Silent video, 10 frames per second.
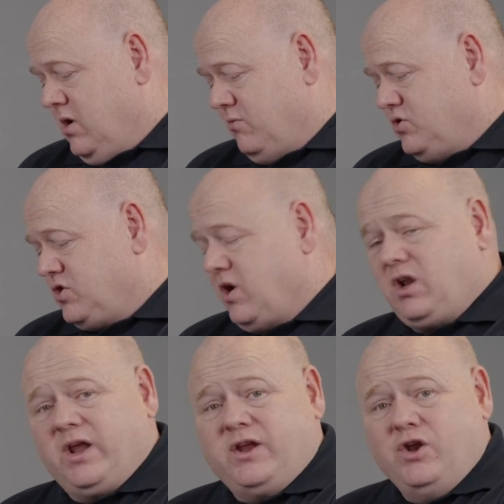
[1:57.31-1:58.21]
I'm just going to
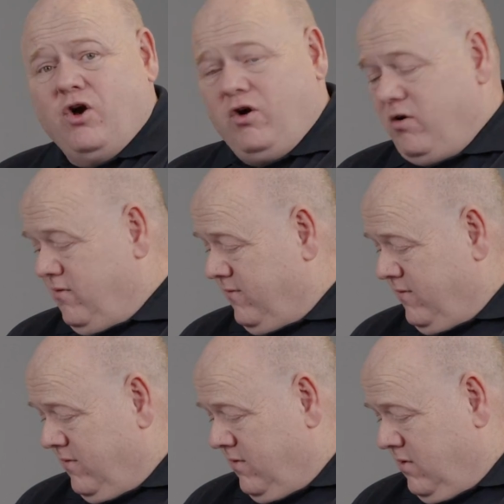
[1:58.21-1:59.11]
click no
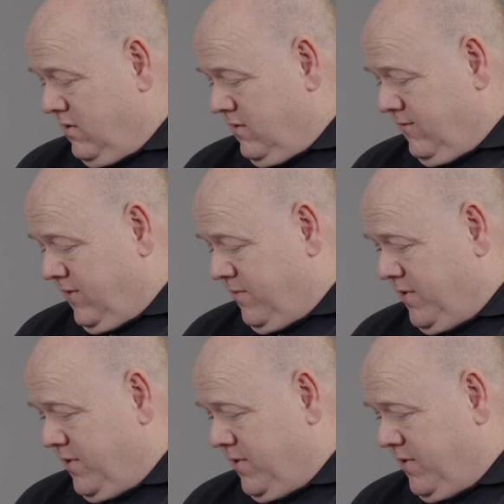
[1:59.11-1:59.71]
for the